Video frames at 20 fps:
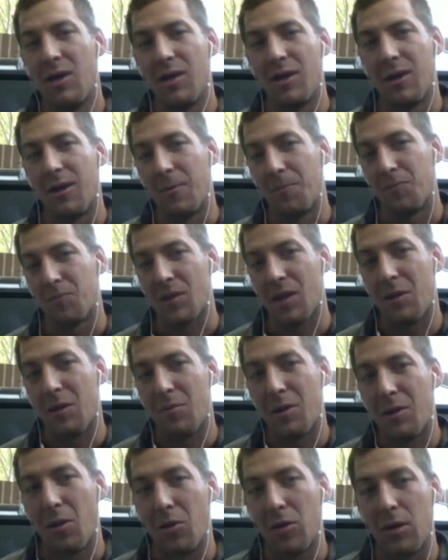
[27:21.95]

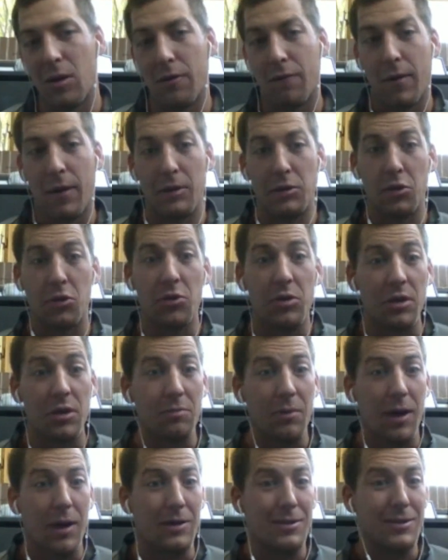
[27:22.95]
about if I turned
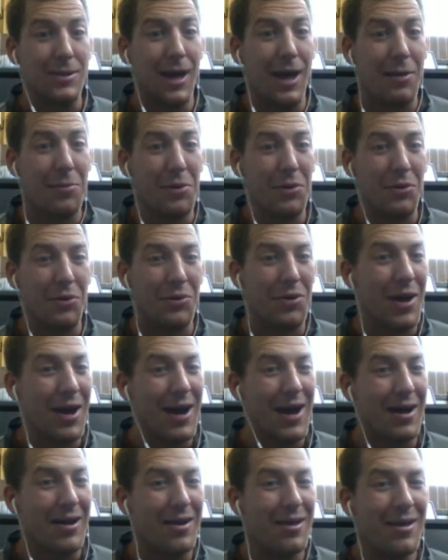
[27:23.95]
in my assignment or
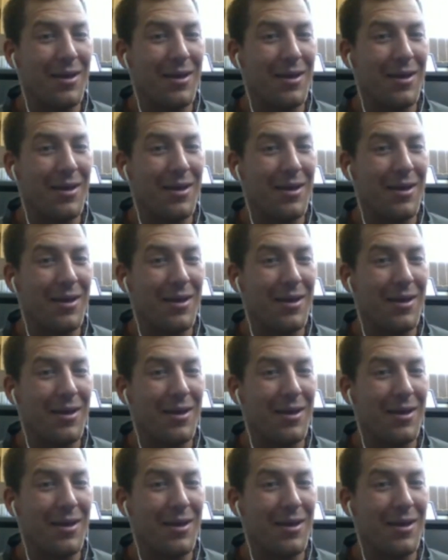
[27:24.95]
not.